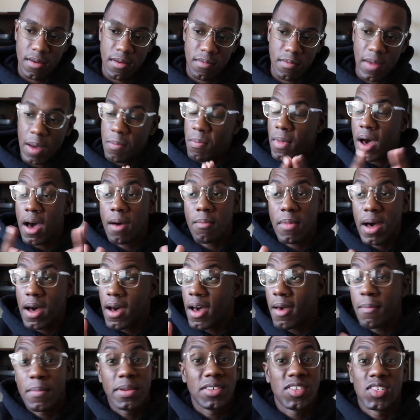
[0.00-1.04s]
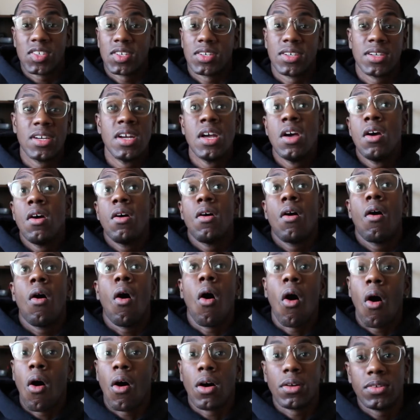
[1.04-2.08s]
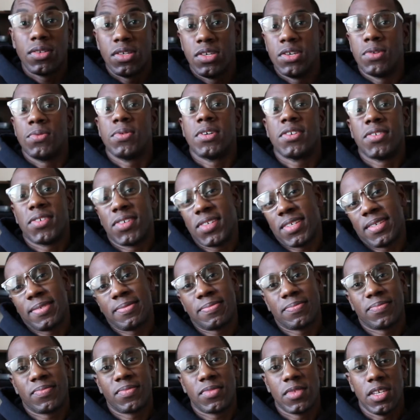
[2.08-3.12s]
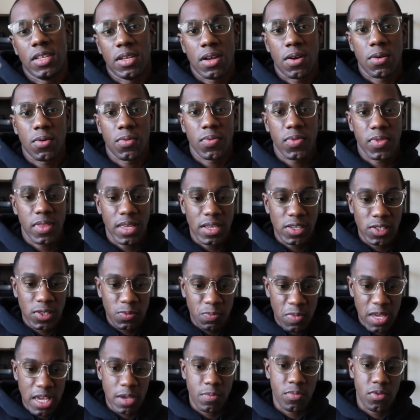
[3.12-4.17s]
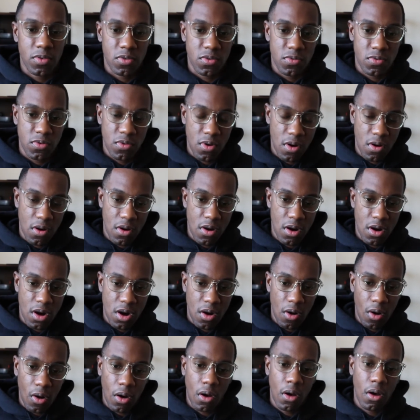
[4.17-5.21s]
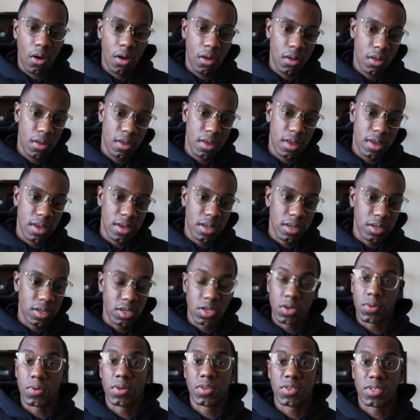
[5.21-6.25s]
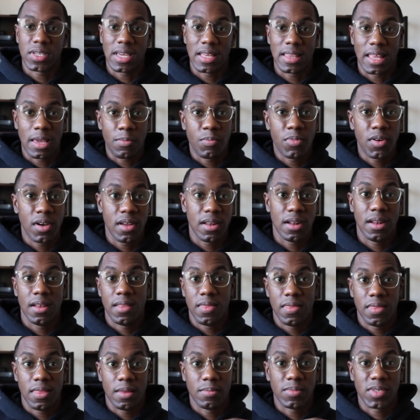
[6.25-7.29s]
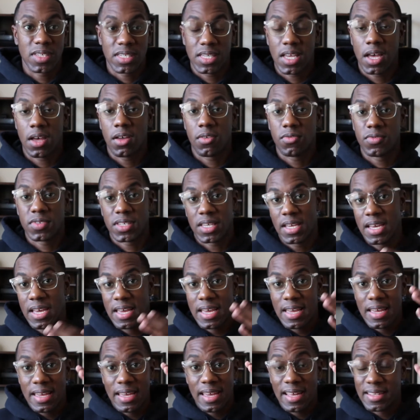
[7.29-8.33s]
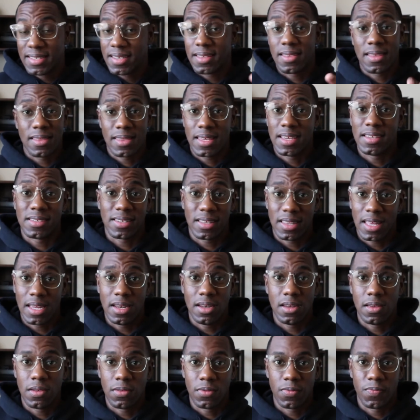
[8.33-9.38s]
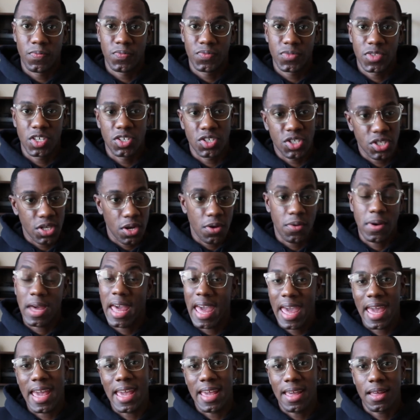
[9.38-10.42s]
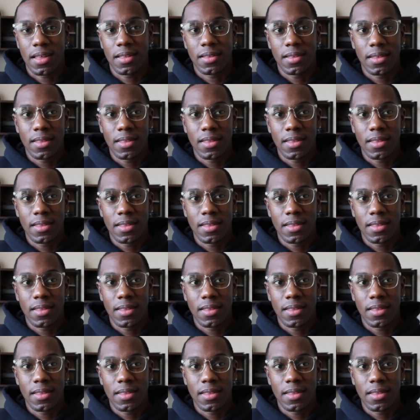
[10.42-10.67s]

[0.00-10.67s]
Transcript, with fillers: my mom, my aunt, my sister, all doers. You know, these people are all doers and they put themselves into the things that they do to show, hey,